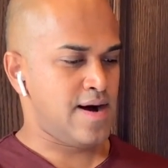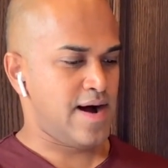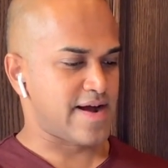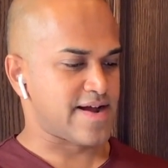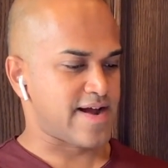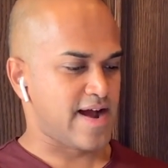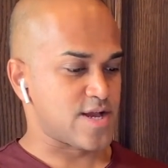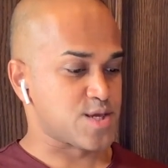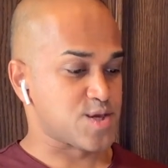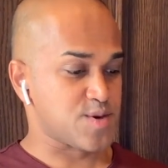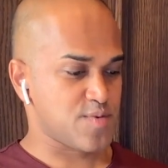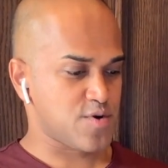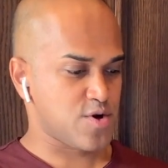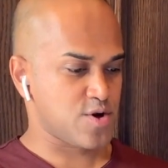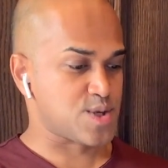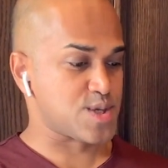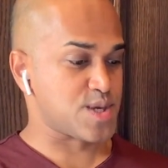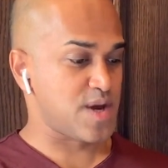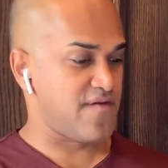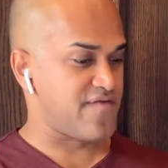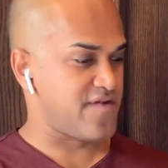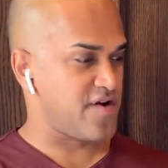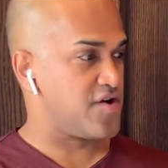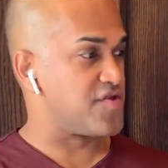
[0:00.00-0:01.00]
I got some good
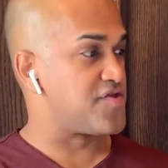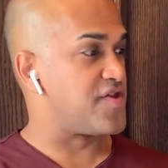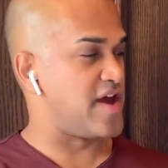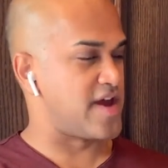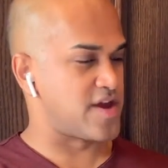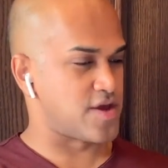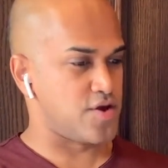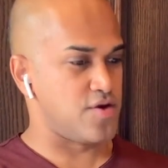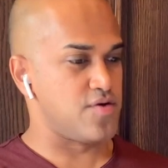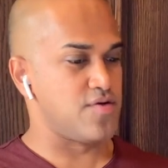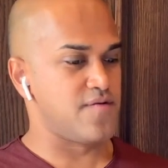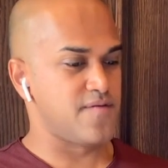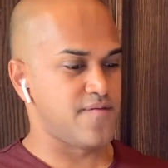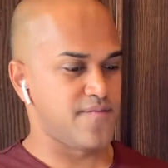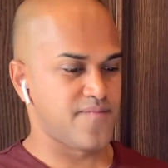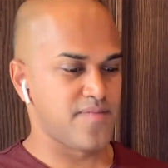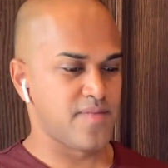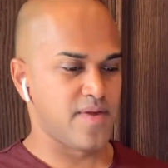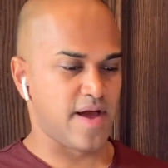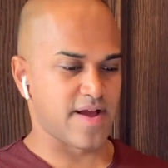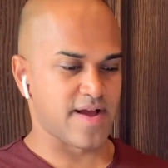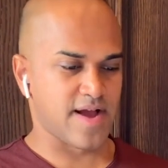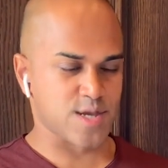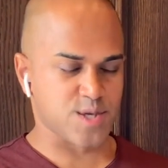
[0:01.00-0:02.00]
stuff here. Thank you.
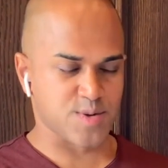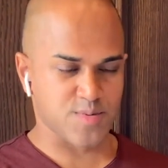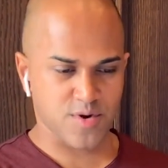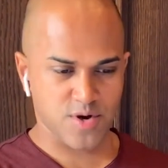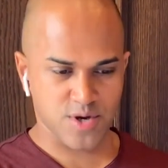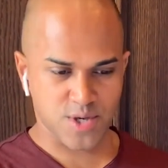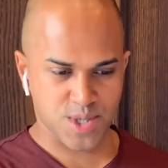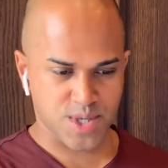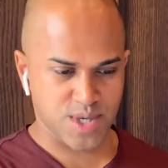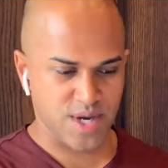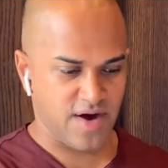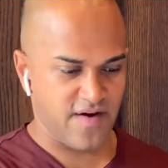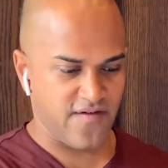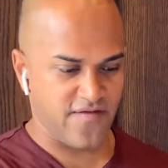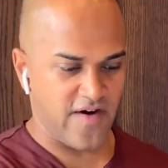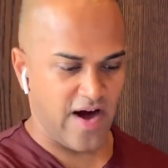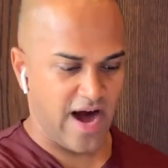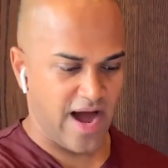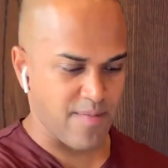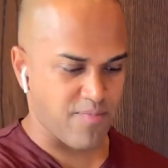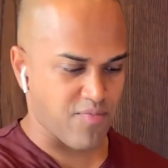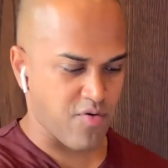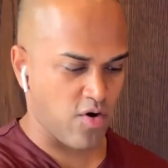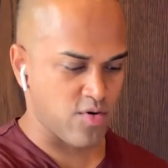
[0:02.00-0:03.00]
I got some good stuff.
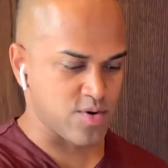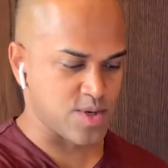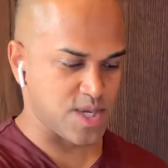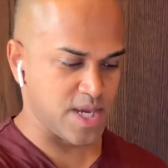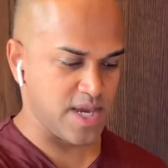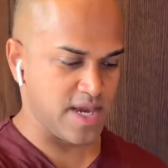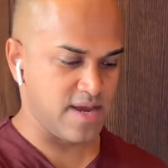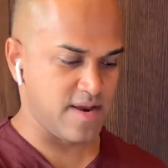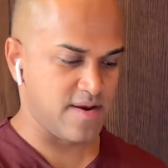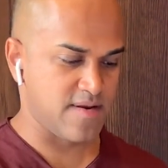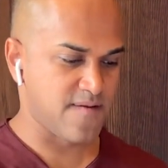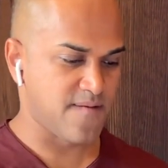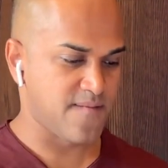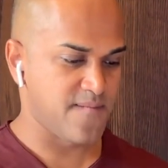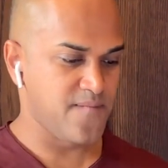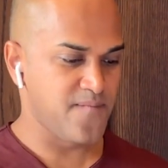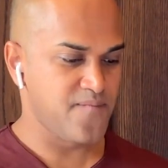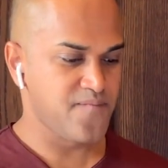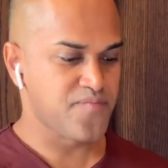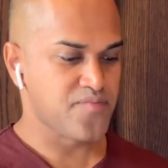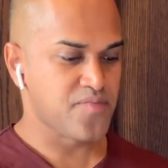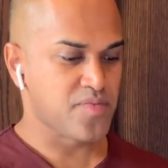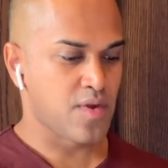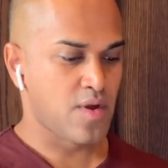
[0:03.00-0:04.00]
High protein,
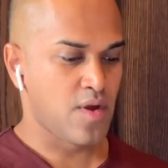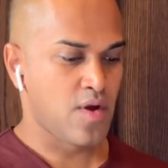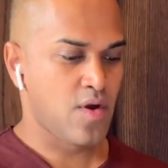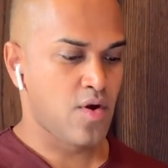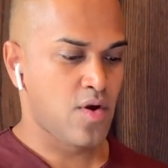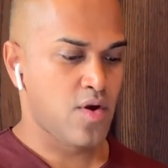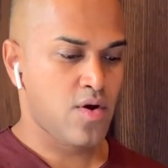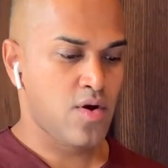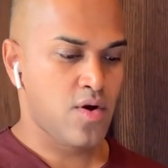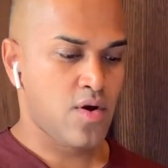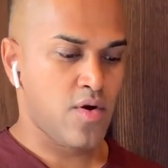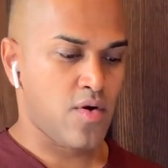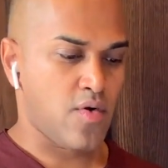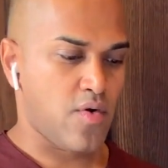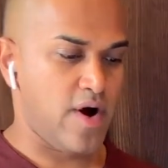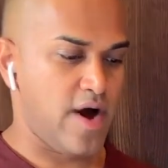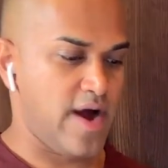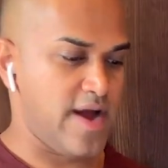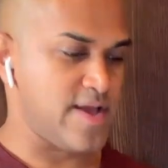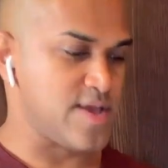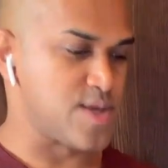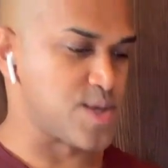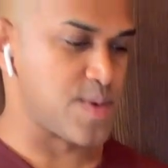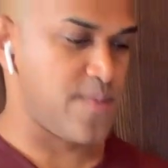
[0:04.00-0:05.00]

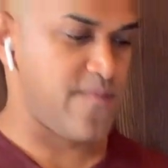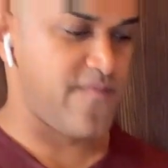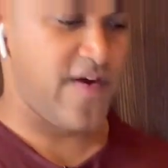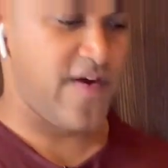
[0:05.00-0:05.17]
right? Some